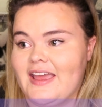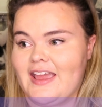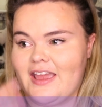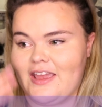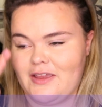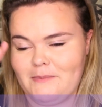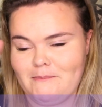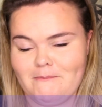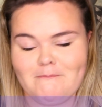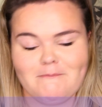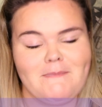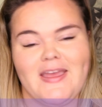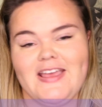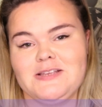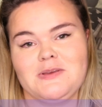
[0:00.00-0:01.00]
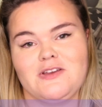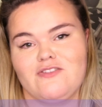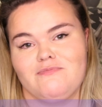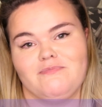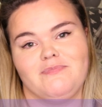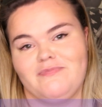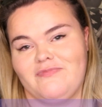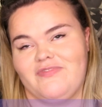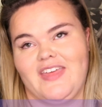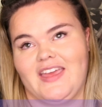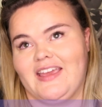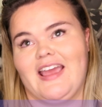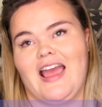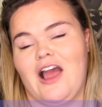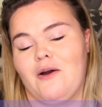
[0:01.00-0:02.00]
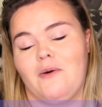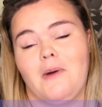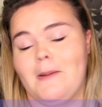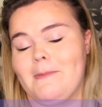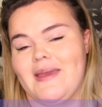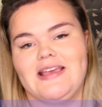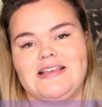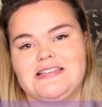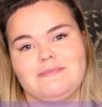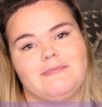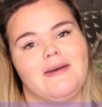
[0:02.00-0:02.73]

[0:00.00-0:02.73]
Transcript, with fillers: it makes me think how amazing